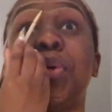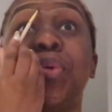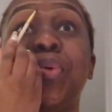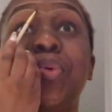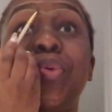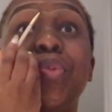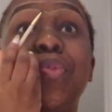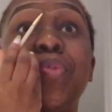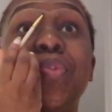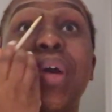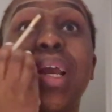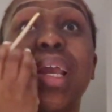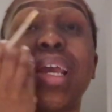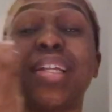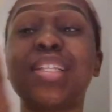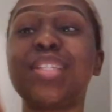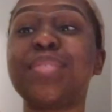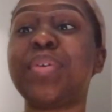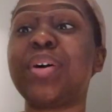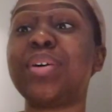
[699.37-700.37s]
Who
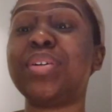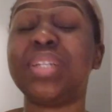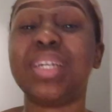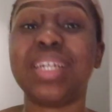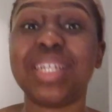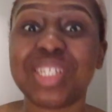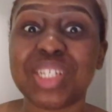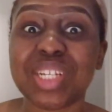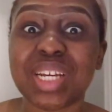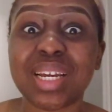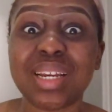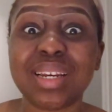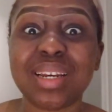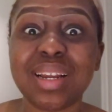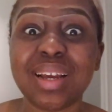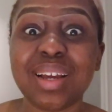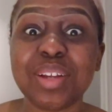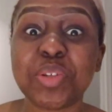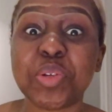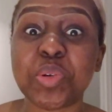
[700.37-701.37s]
forgets
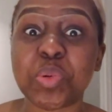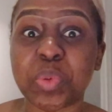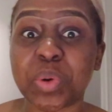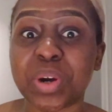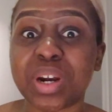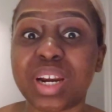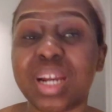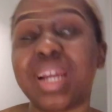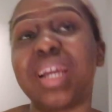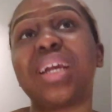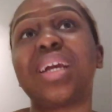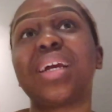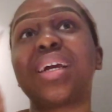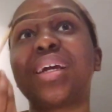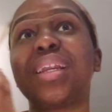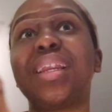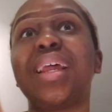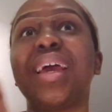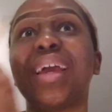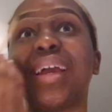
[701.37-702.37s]
foundation to work?
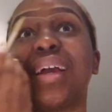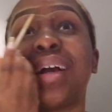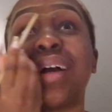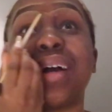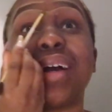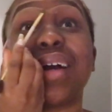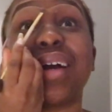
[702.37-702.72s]
Like,